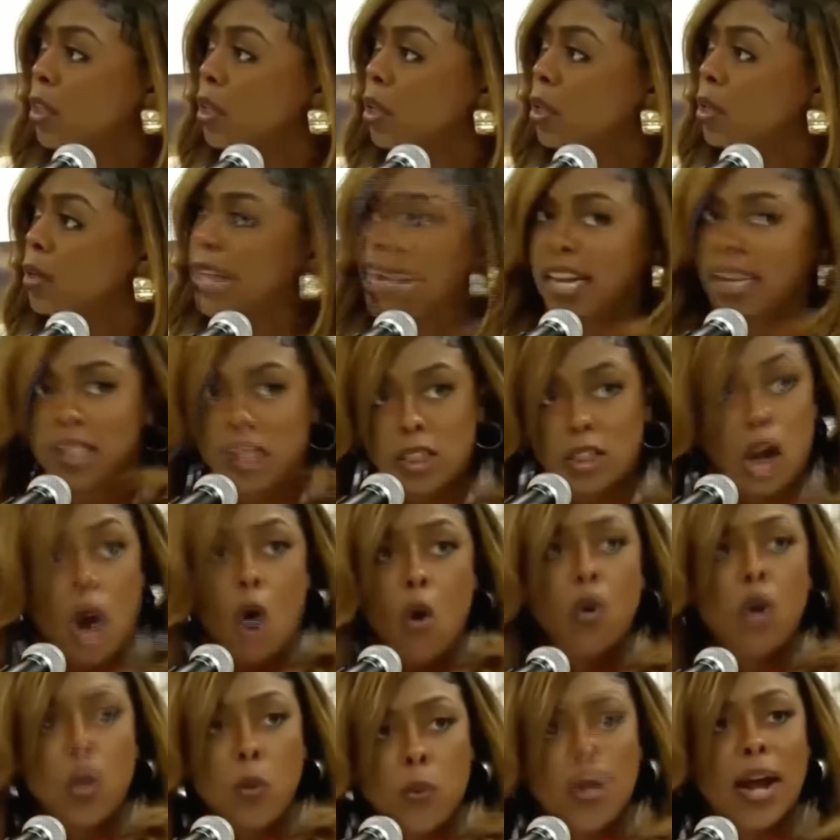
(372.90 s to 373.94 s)
you
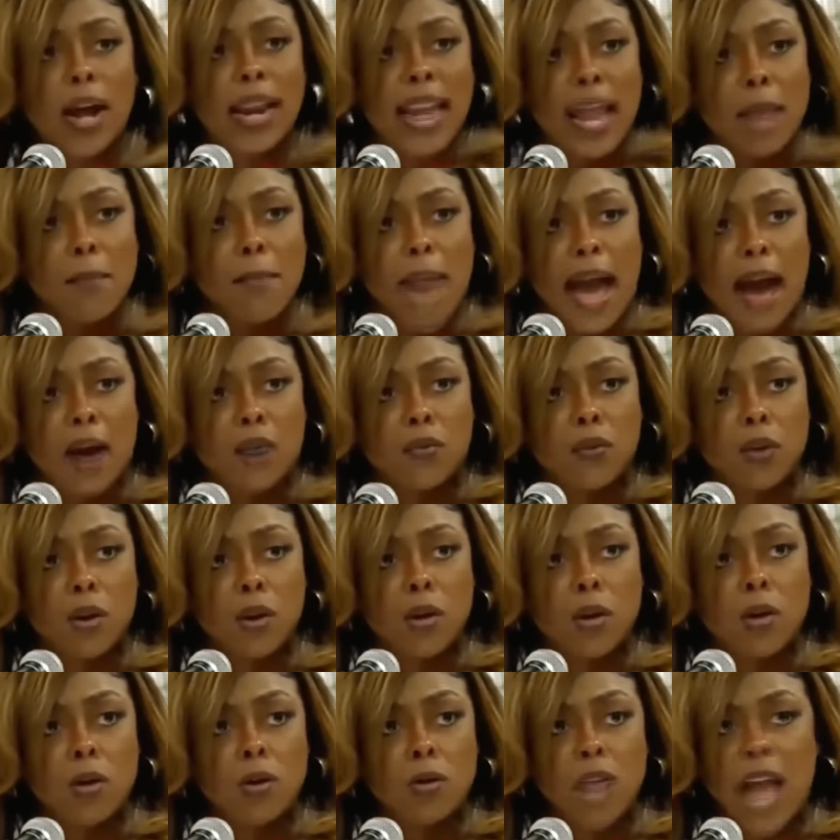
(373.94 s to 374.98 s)
should be ashamed.
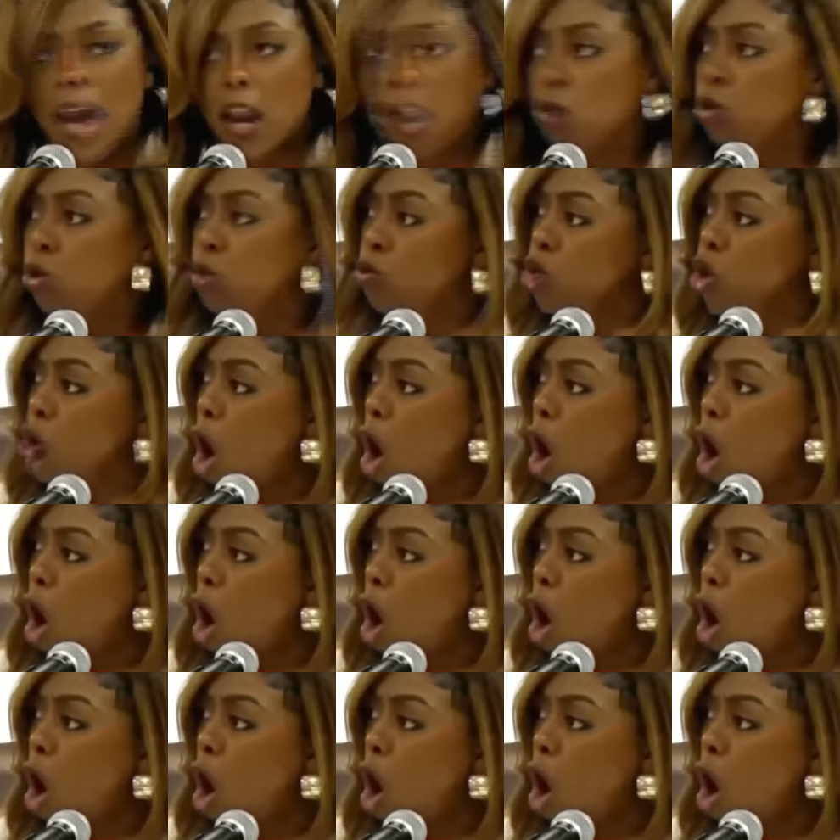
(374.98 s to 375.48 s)
I know I